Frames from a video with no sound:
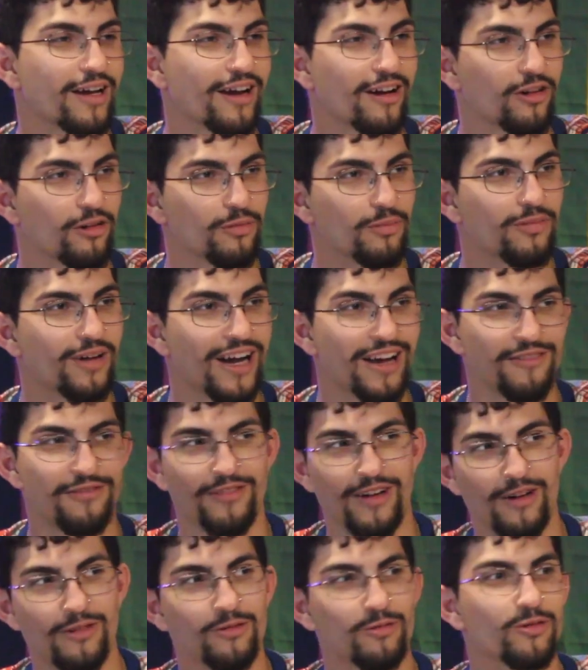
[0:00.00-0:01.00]
help. I
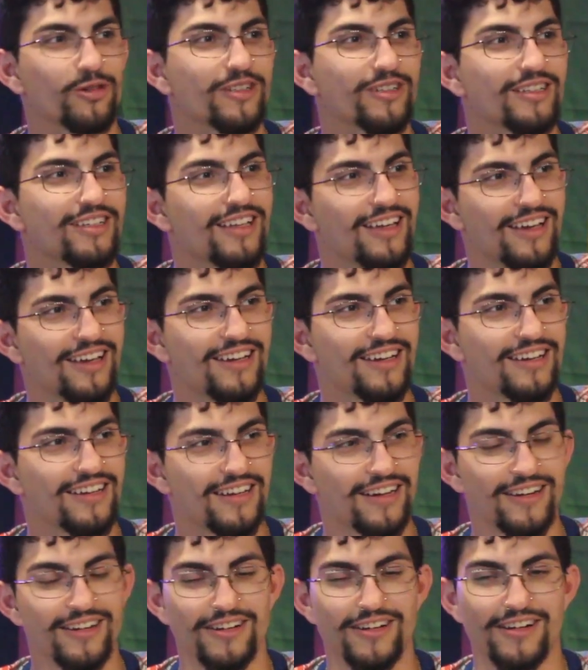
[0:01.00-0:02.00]
found what
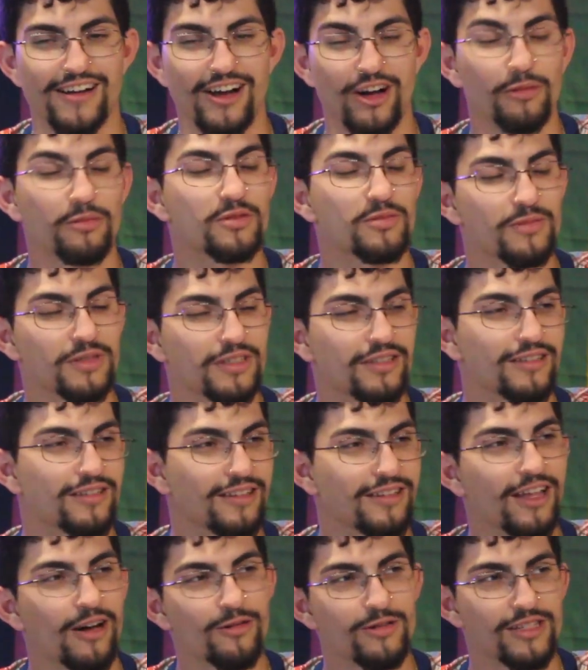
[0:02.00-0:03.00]
helped me,
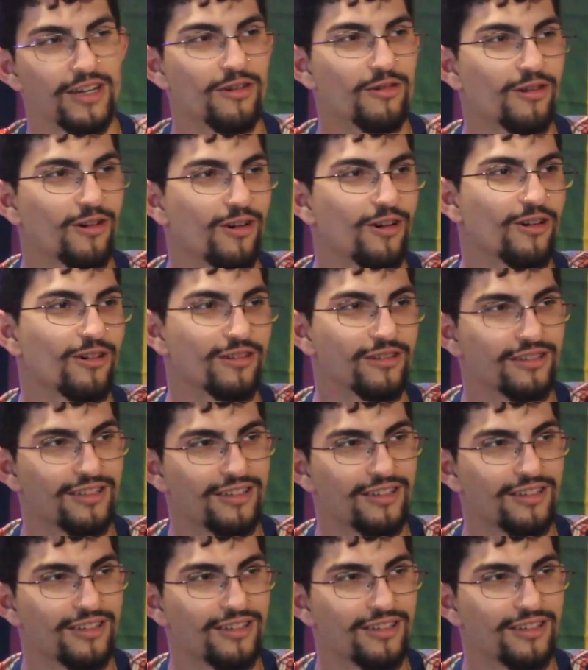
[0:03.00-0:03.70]
and that was alcohol.